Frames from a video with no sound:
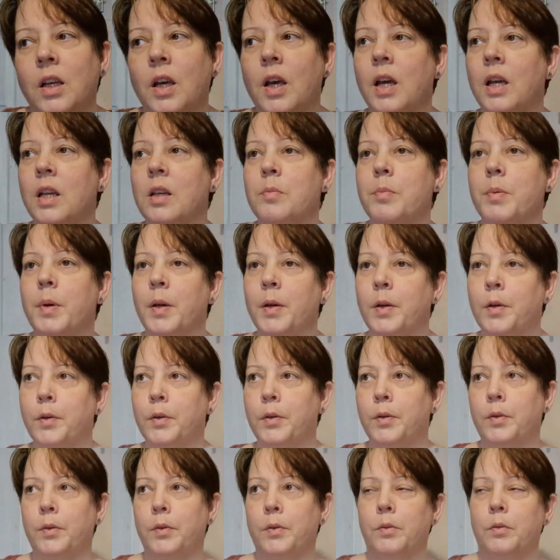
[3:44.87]
I had about
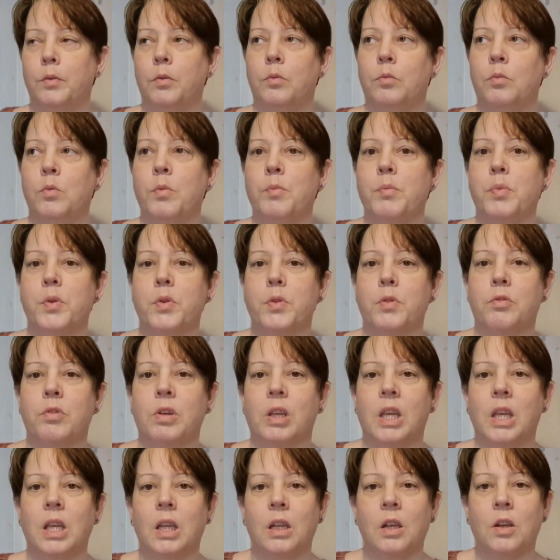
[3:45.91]
1.3
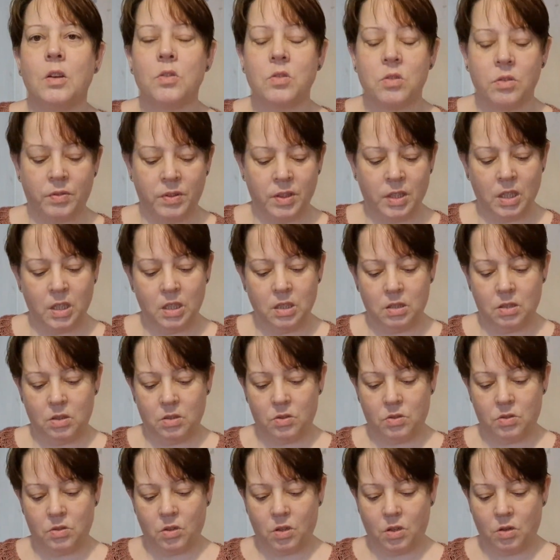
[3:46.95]
kilos of it,
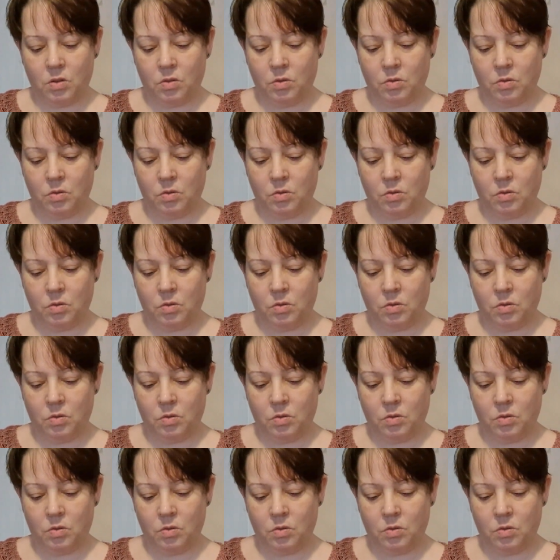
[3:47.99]
so